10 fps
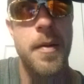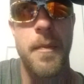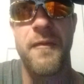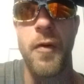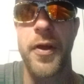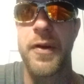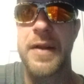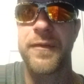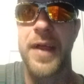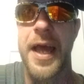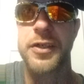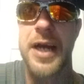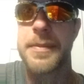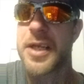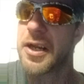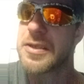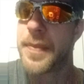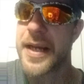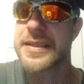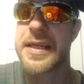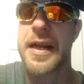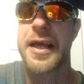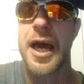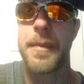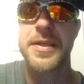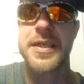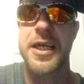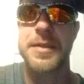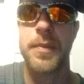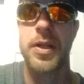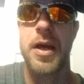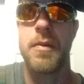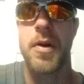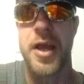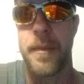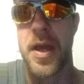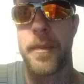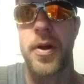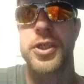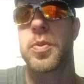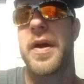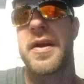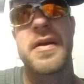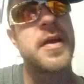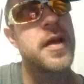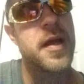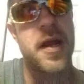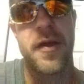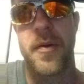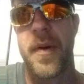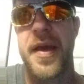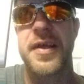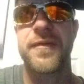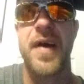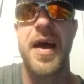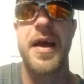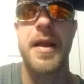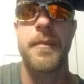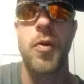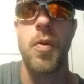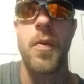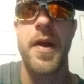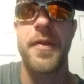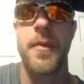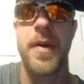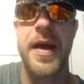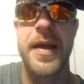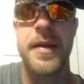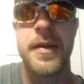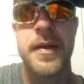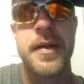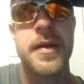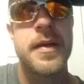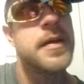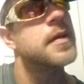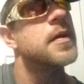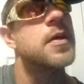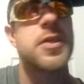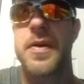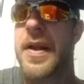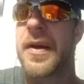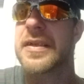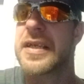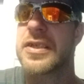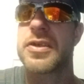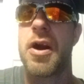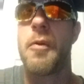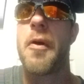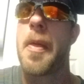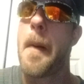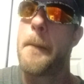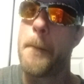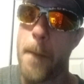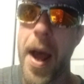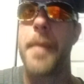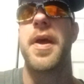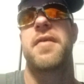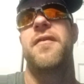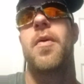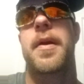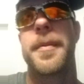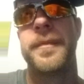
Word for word: Before the green flag drops, get those picks in, in the comment section below or hit me up on Twitter. Either way is fine. I'm cool either way. So anyway, let's get started with my pick four.